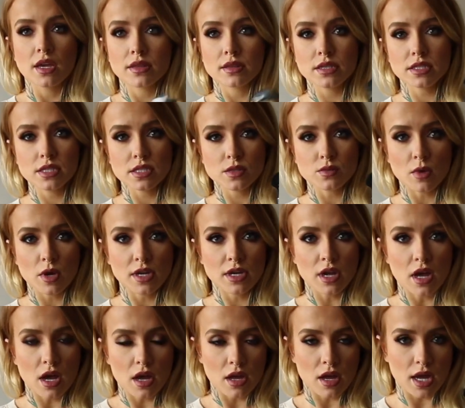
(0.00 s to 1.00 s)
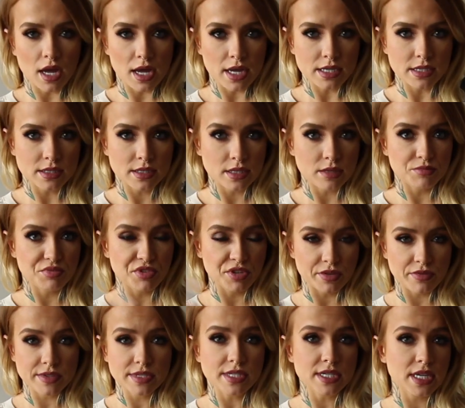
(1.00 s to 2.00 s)
This is one I did
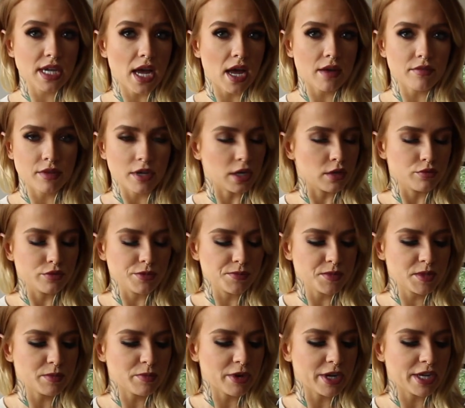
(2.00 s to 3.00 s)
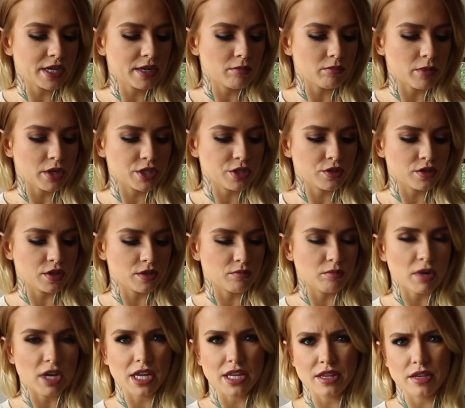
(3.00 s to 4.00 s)
previously have like a room spray in, but you can
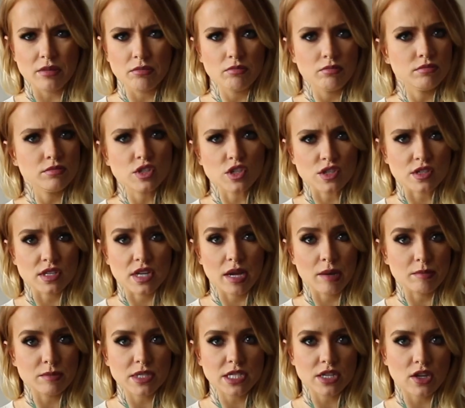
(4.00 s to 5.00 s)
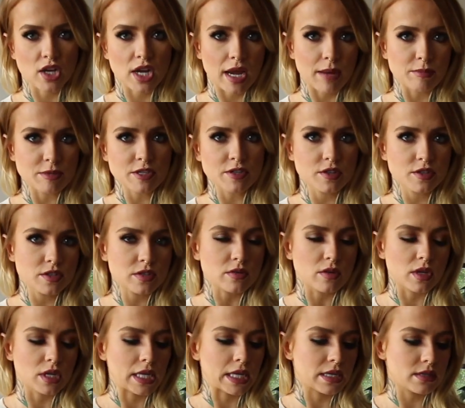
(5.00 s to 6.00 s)
buy them just empty on Amazon, so
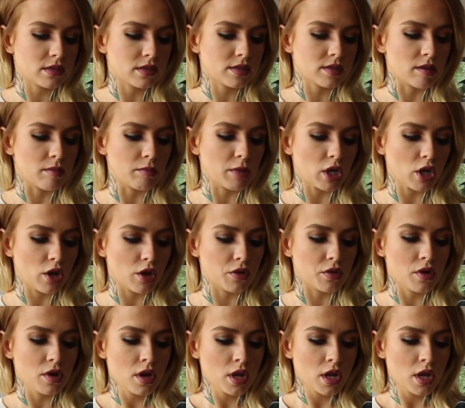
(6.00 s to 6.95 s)
I'll link to some below.